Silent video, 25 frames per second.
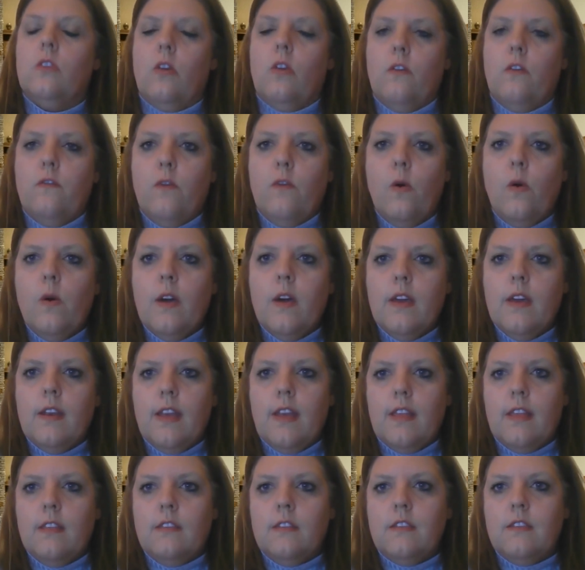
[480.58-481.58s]
forward
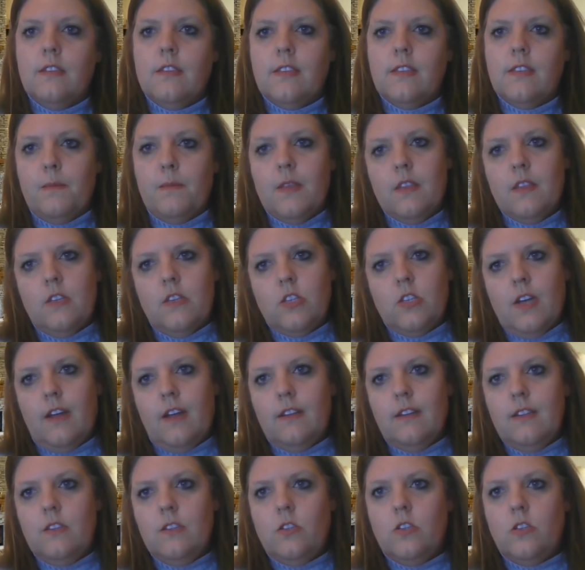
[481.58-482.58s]
and this is something the child
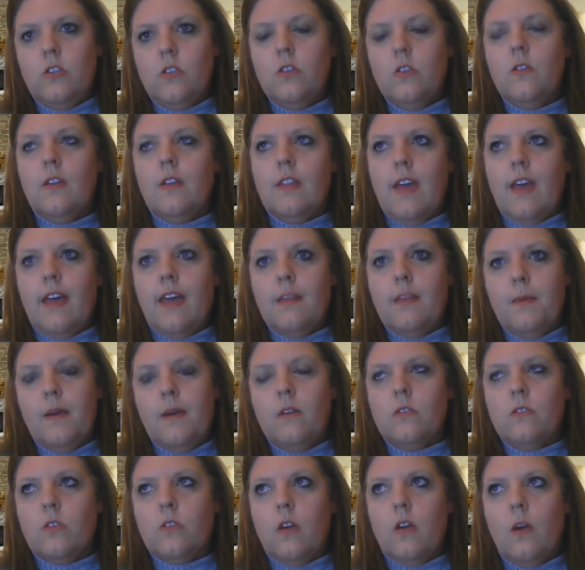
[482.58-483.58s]
needs to do, and the other
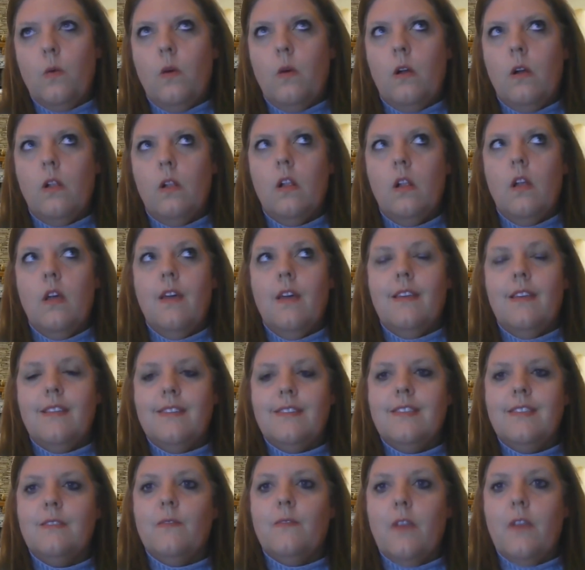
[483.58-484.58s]
parent's going, well,
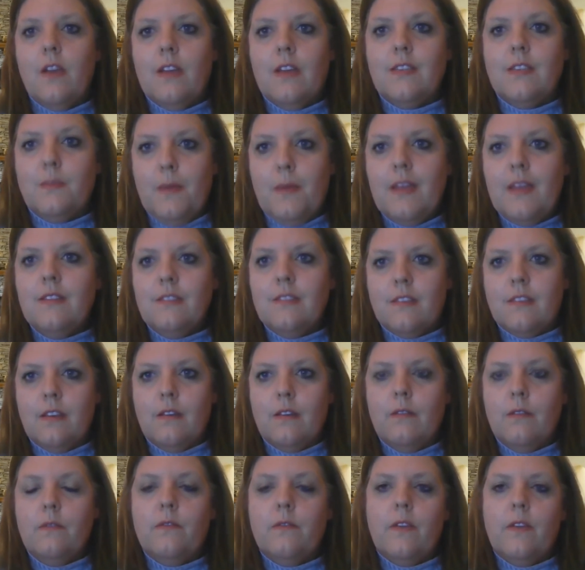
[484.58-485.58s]
this is very
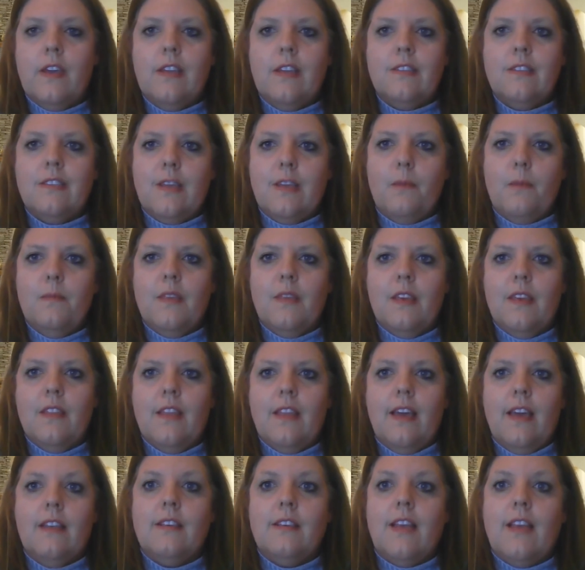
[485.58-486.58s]
expensive. It's something
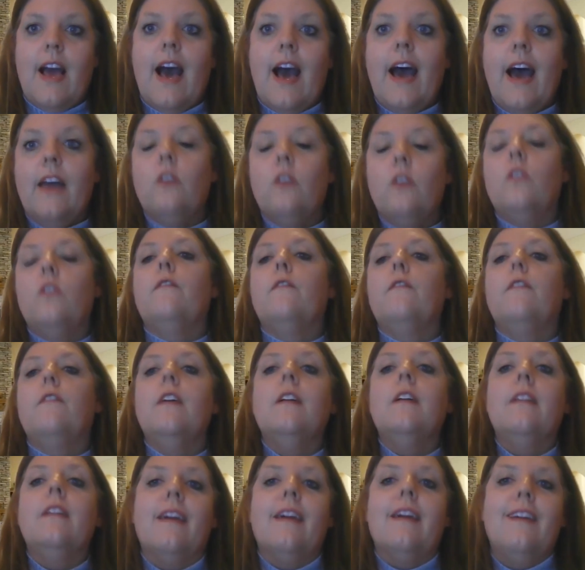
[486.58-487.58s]
that I don't
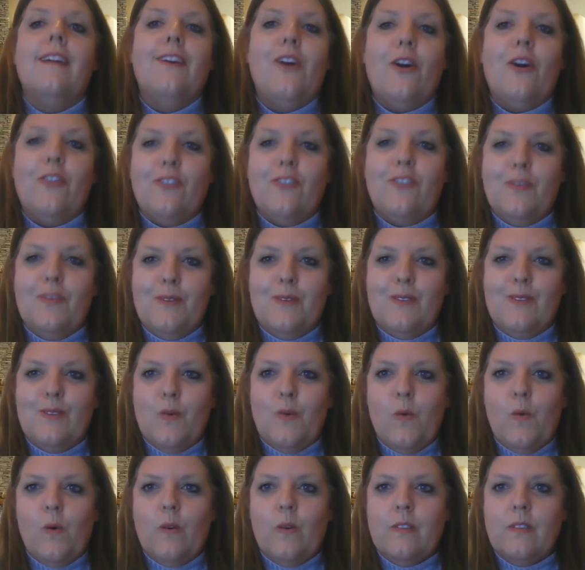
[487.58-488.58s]
feel I can contribute
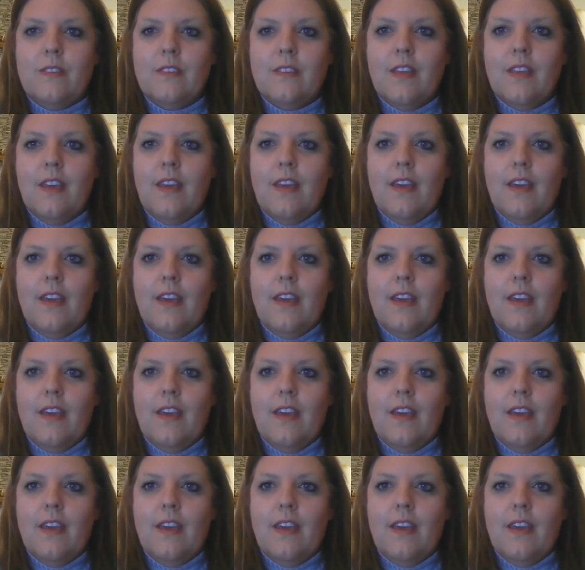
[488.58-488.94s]
towards.